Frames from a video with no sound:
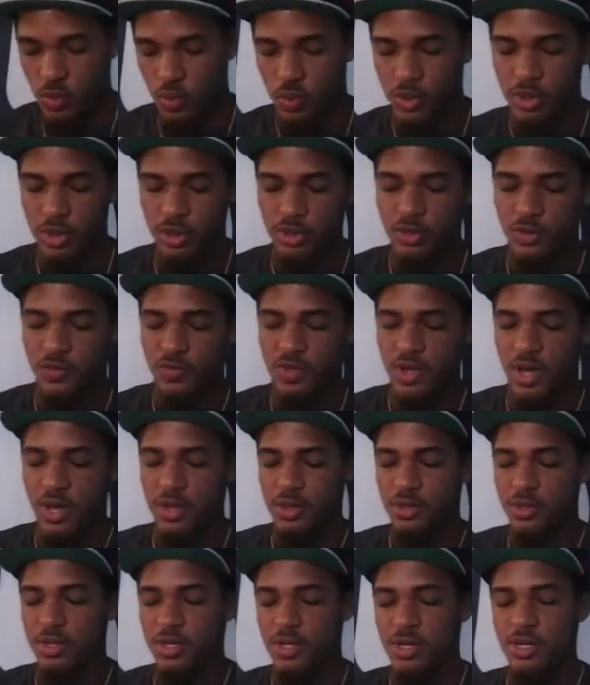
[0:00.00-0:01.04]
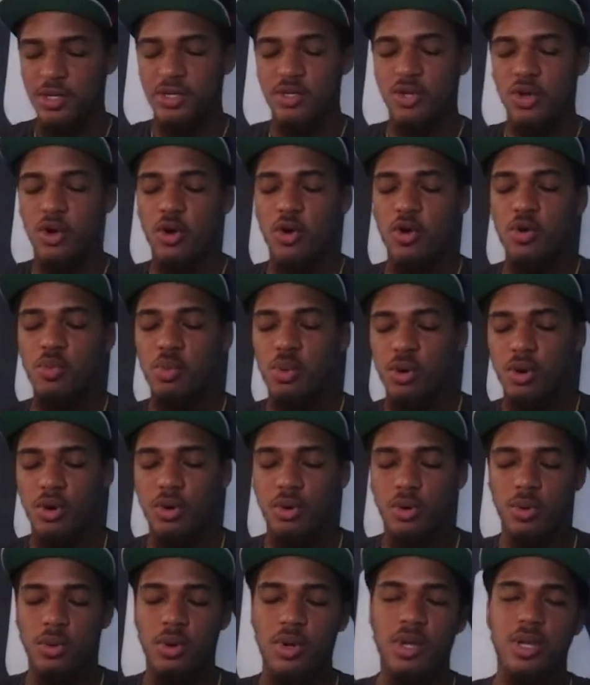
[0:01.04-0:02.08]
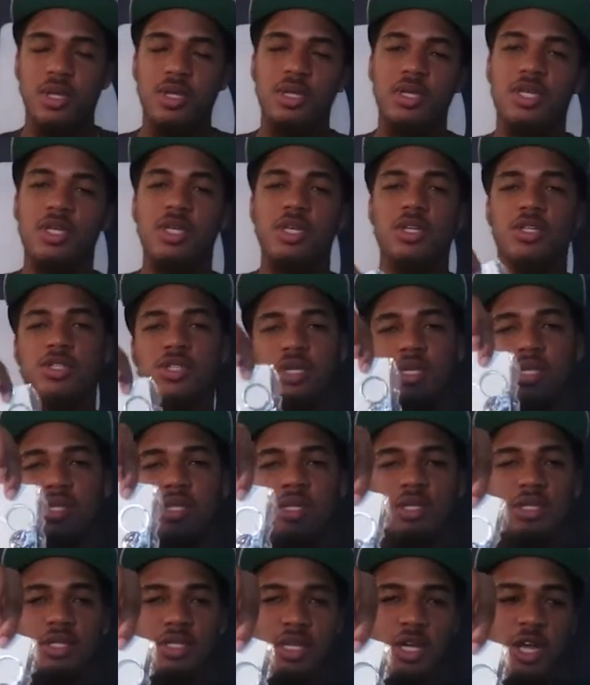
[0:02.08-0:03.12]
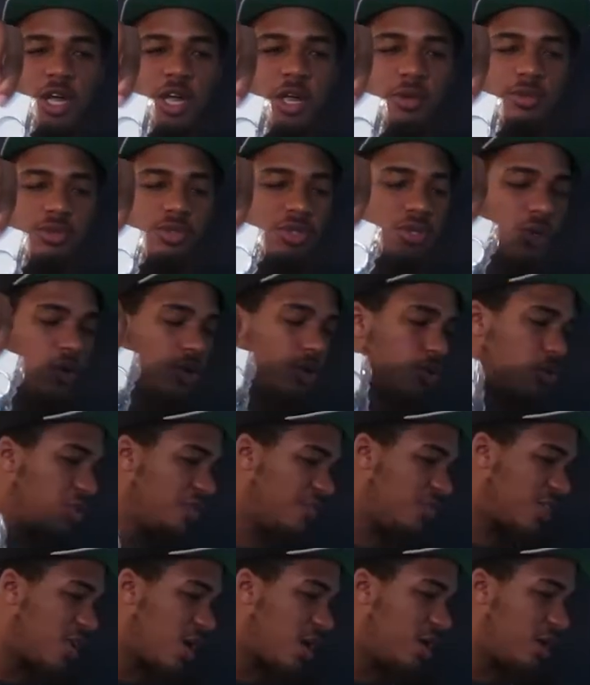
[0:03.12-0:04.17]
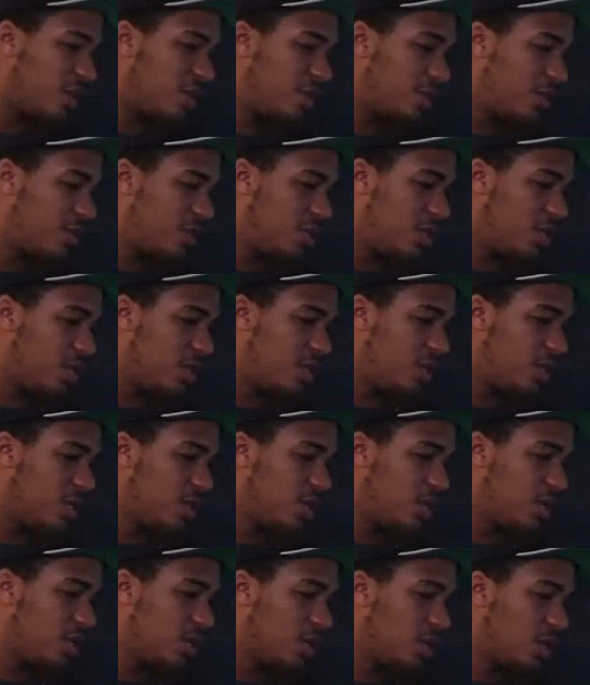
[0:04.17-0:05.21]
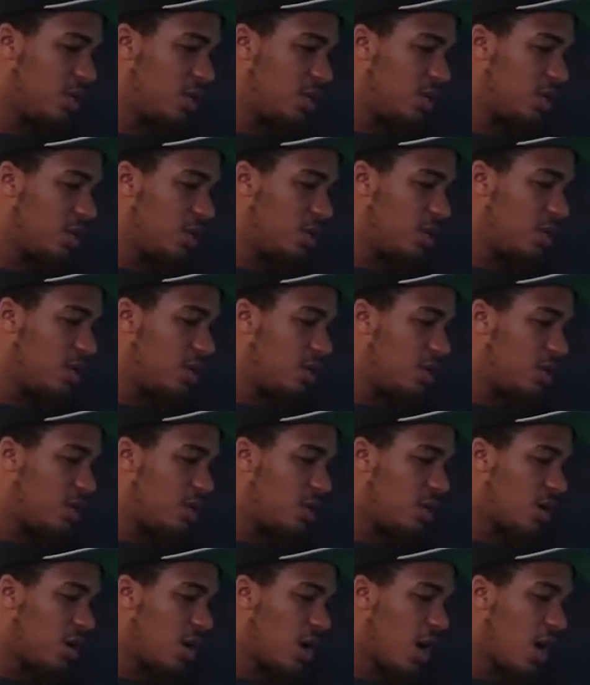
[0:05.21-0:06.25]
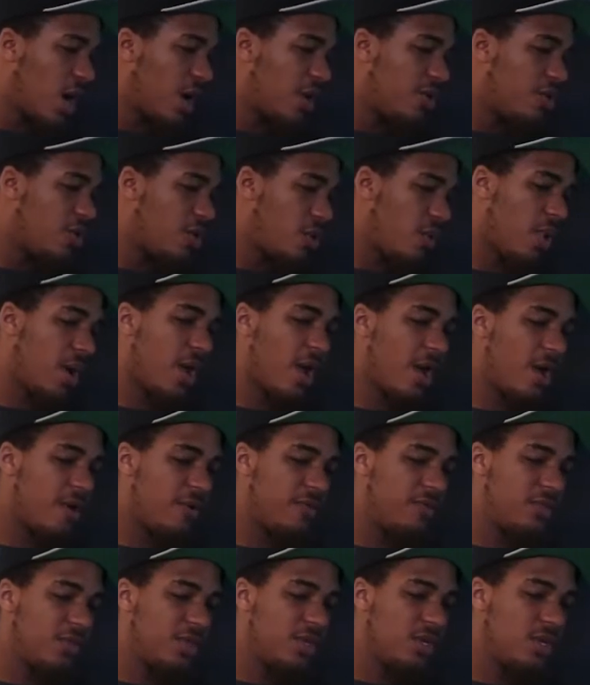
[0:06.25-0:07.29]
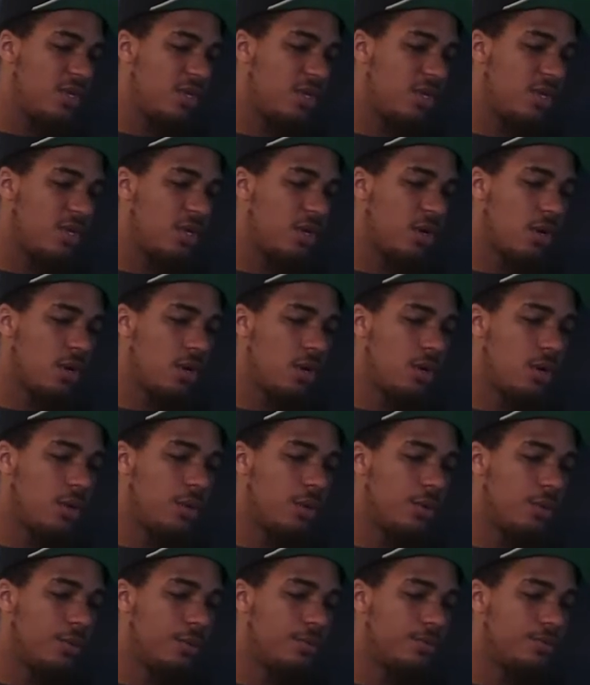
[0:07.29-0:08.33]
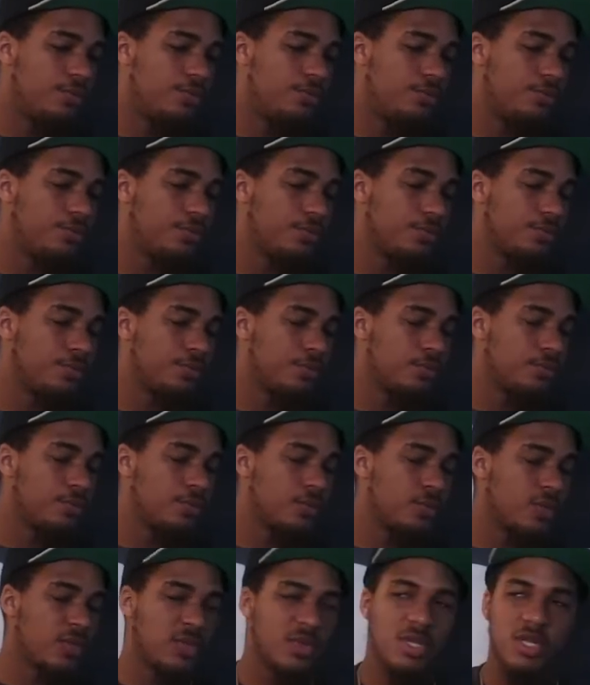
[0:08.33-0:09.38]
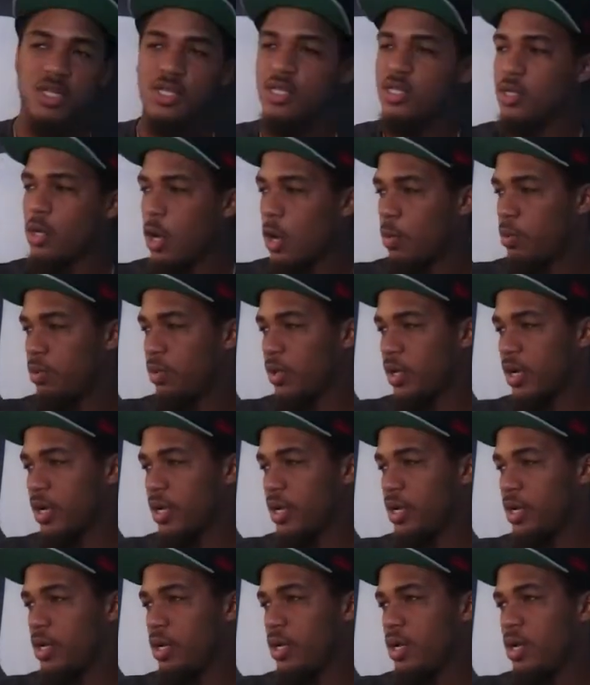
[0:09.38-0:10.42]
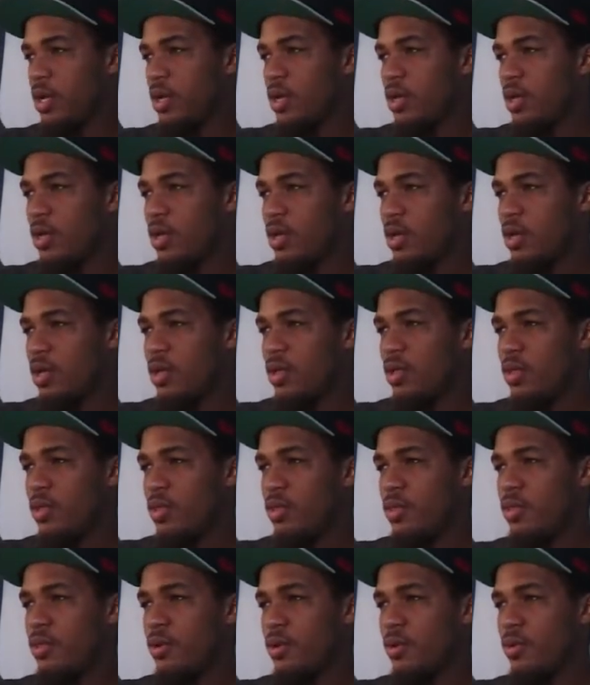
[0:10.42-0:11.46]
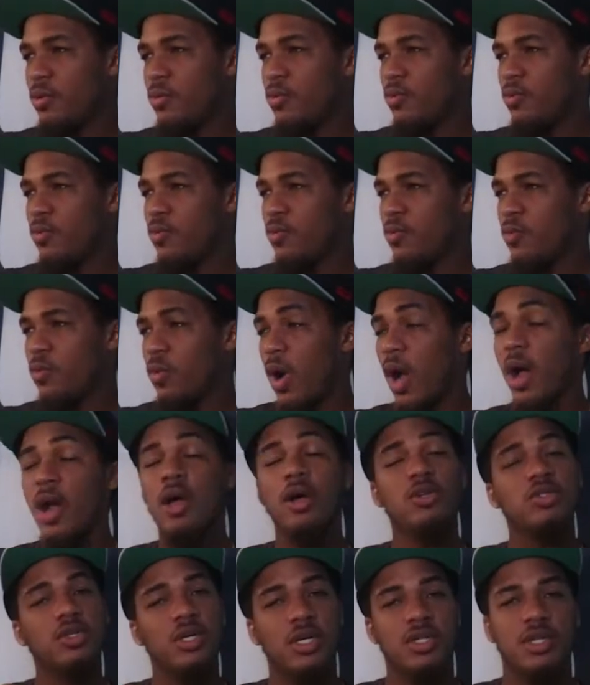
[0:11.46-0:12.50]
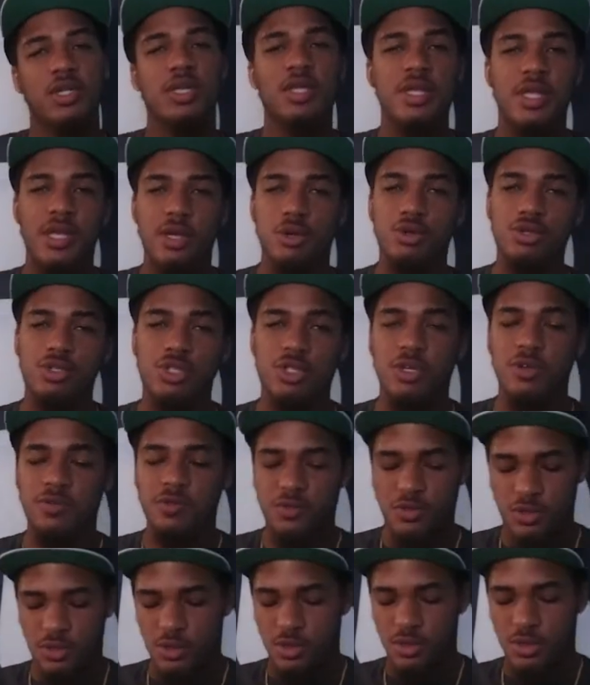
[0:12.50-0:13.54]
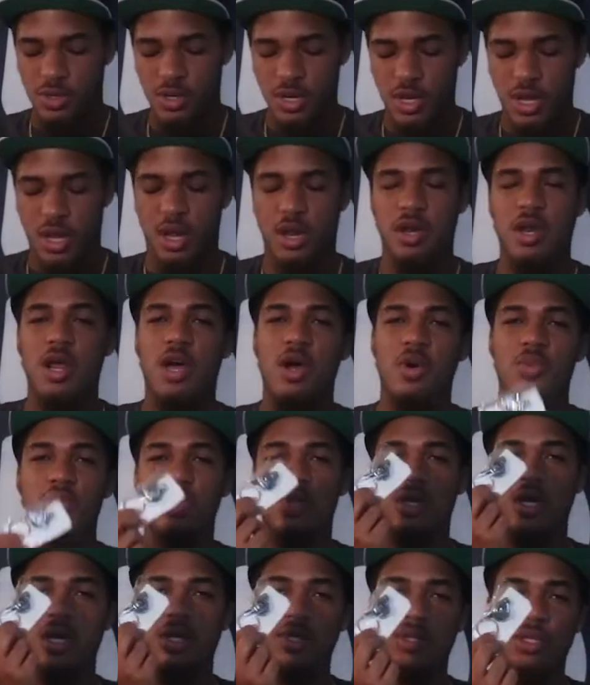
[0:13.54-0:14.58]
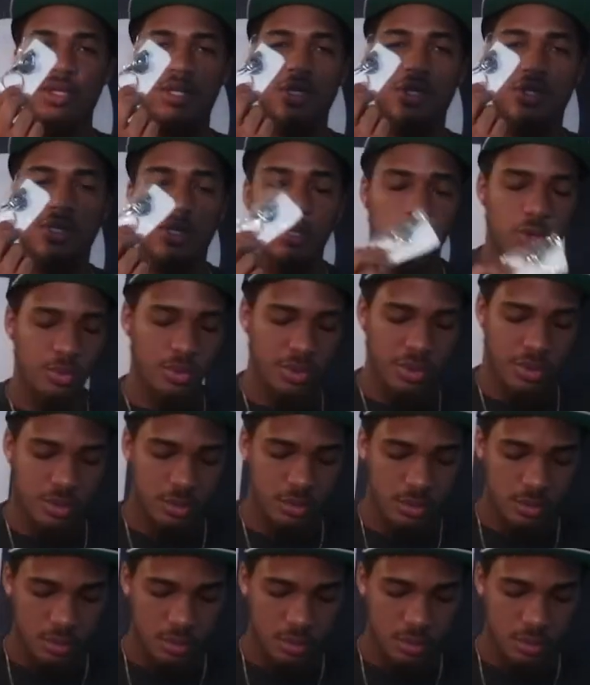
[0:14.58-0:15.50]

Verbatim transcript: We also got the turbo keychain this time. So we've gotten the, I know I have the, um, the stoplight. There, I also got the gear shifter, and now we got the turbo